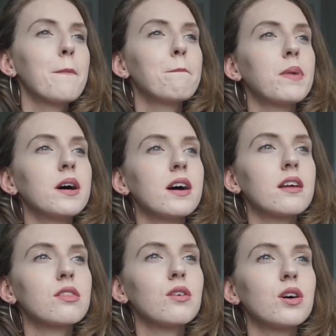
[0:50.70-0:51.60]
but I
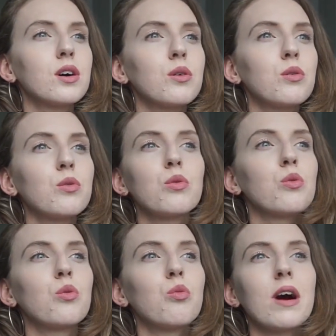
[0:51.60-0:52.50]
thought,
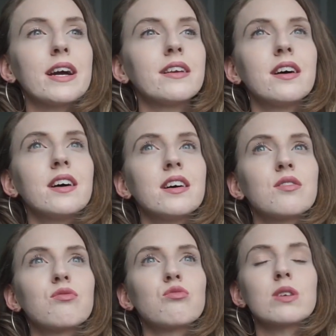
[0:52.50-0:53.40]
why not
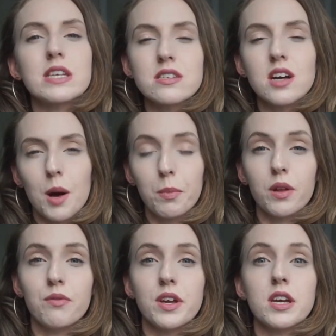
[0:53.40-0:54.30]
release a couple
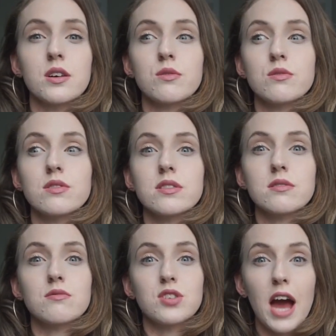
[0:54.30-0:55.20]
of videos
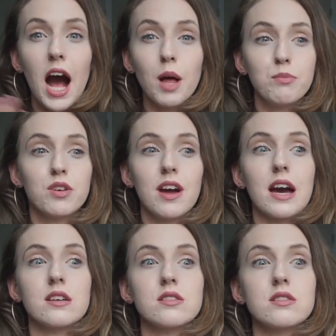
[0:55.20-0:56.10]
to help you
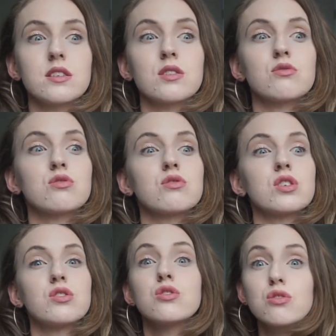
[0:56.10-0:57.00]
guys, so
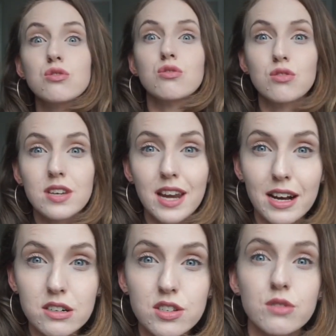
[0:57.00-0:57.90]
that you can
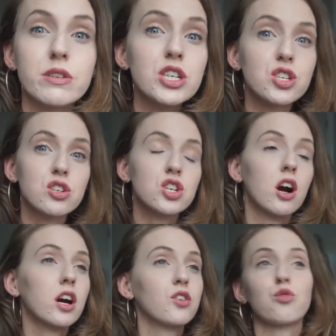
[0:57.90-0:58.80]
actually read your
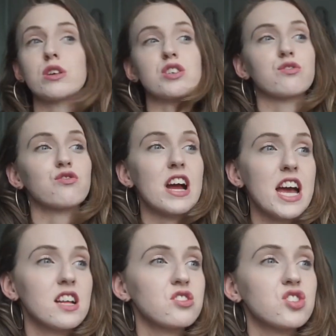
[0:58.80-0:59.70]
chart or read your friend's